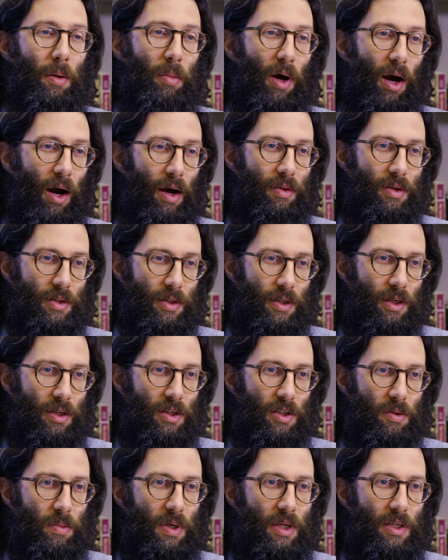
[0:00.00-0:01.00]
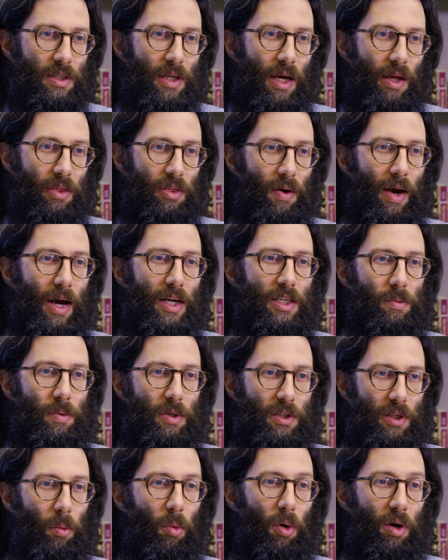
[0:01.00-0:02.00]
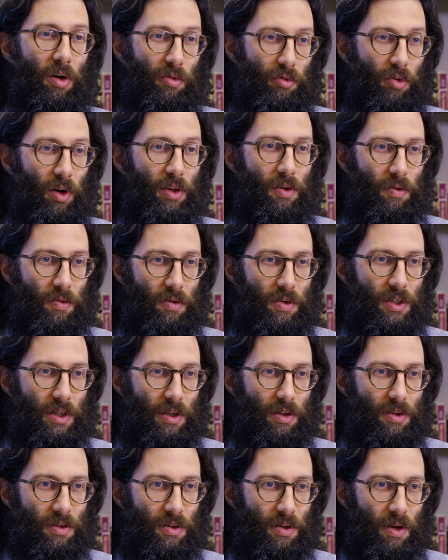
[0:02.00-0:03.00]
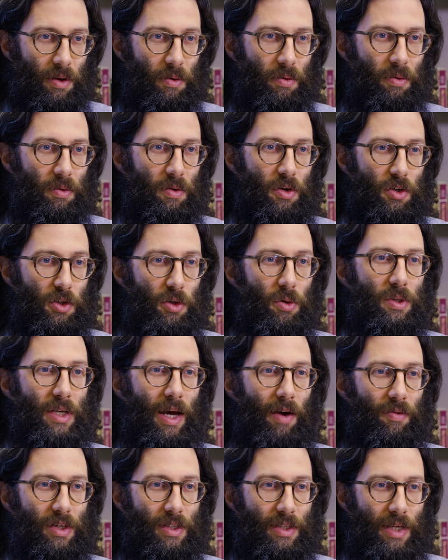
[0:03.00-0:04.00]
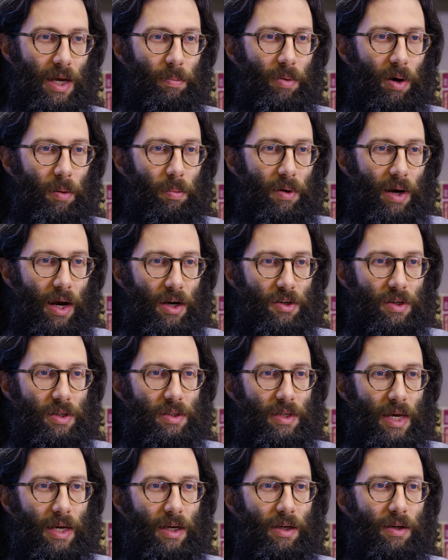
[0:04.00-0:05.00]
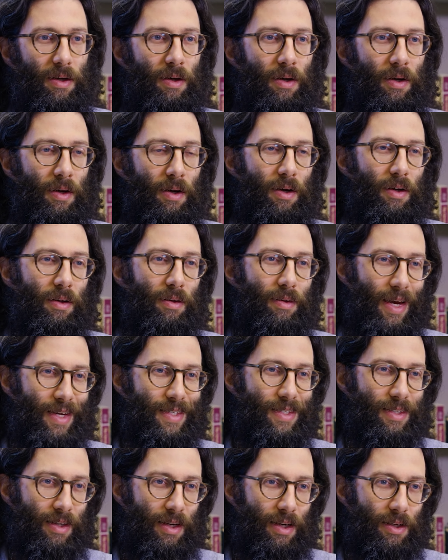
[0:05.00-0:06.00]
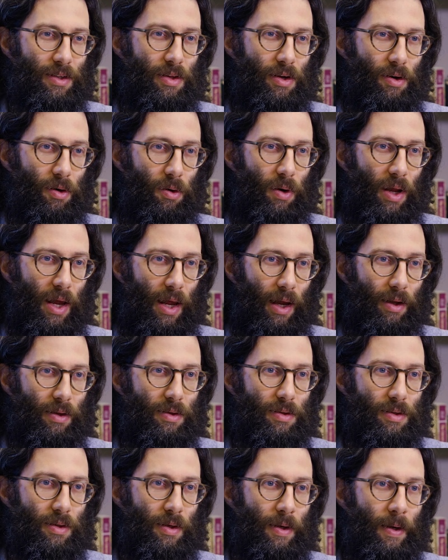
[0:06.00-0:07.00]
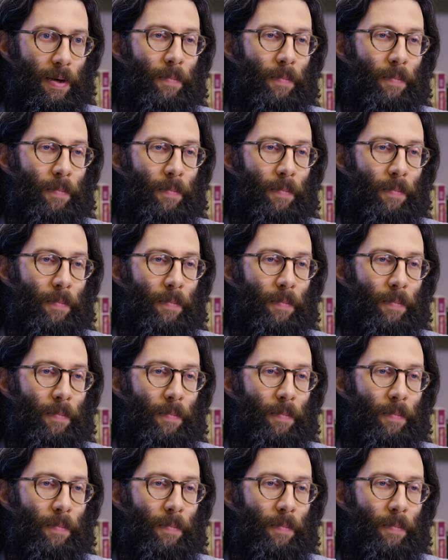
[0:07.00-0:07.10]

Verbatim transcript: behind the scenes means that there has to be someone in front of the scenes, that the Jews have to step up and actually take destiny into their own hands.